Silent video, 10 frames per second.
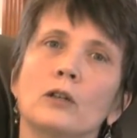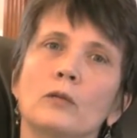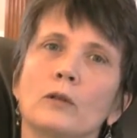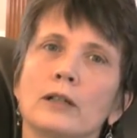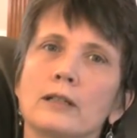
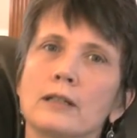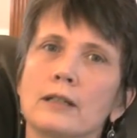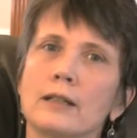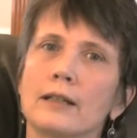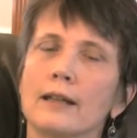you want
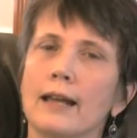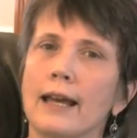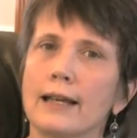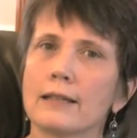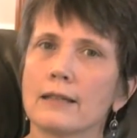to
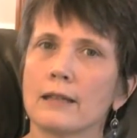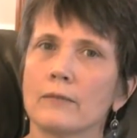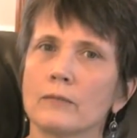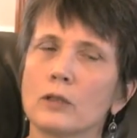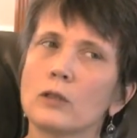ask them